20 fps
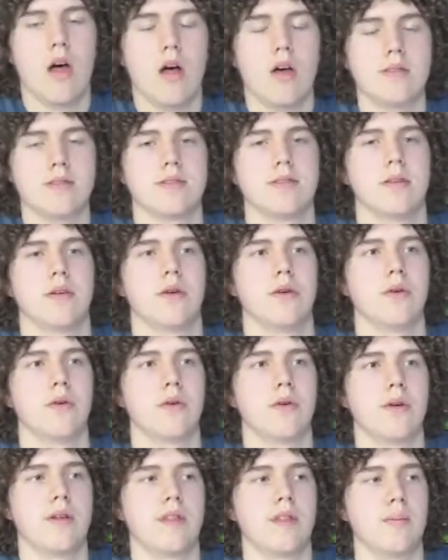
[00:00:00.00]

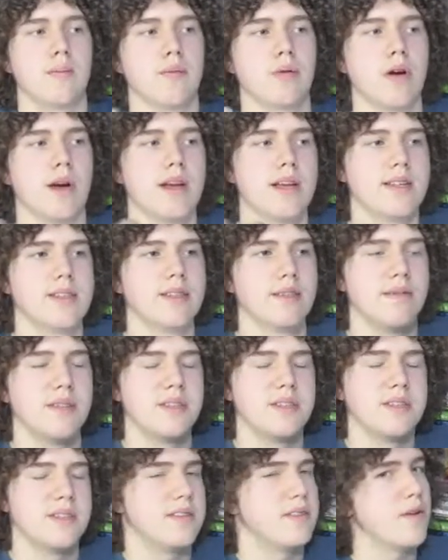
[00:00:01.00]
Also, the price of
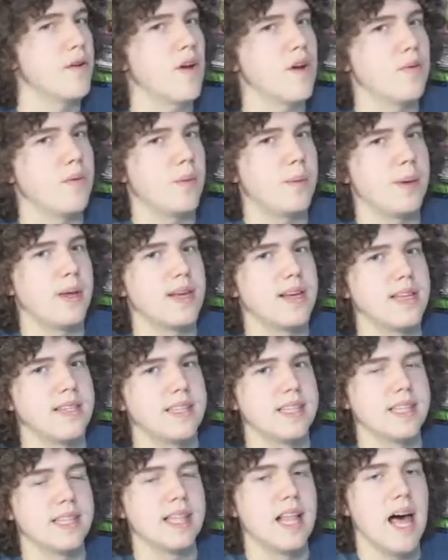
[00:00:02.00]
this is incredible
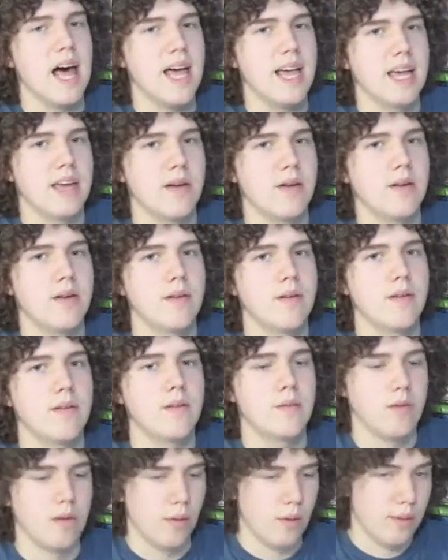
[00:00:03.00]
because Lion,
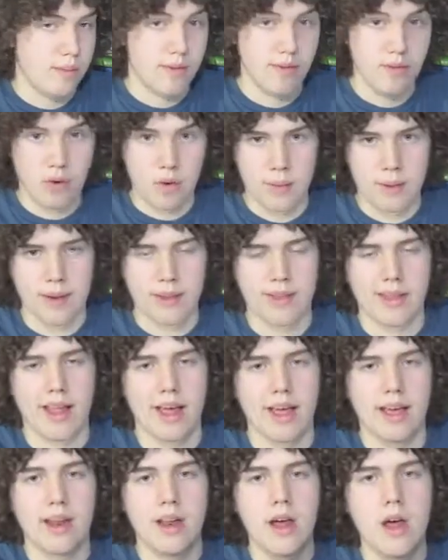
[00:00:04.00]
the one before Mountain
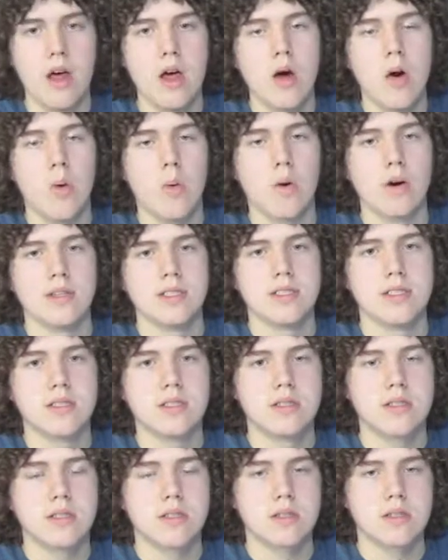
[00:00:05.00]
Lion, was
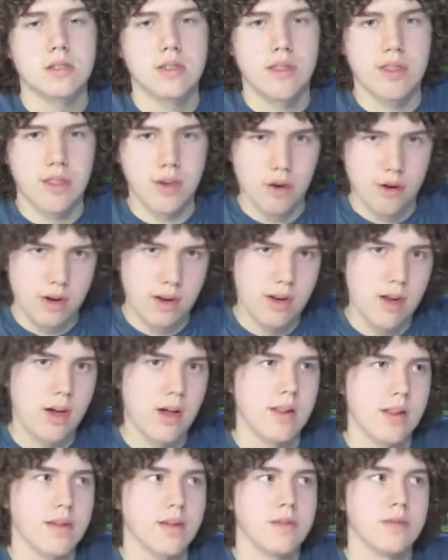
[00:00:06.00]

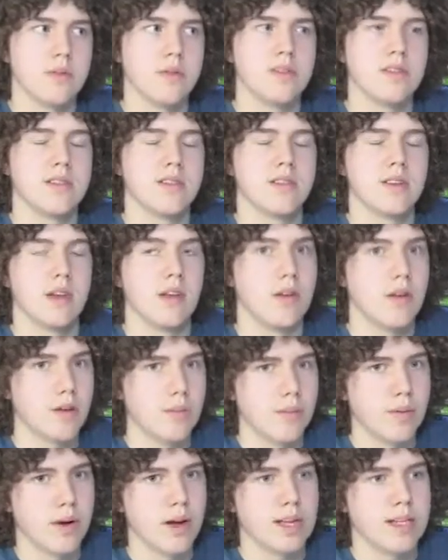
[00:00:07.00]
$30, which is a good
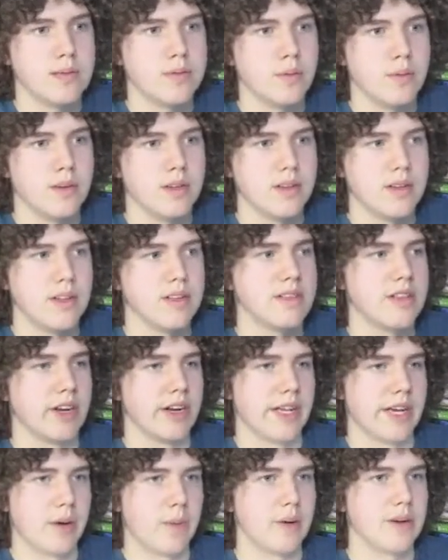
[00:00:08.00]
price when
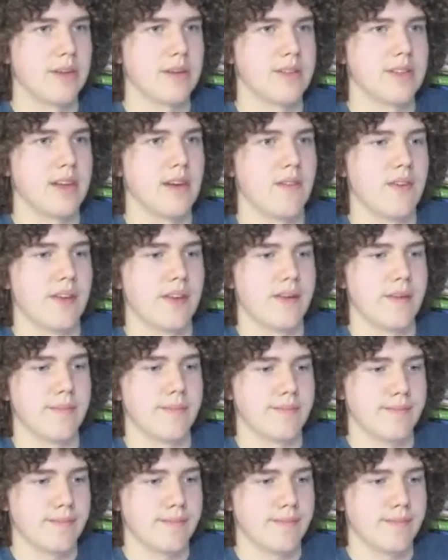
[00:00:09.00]
considering like Windows 7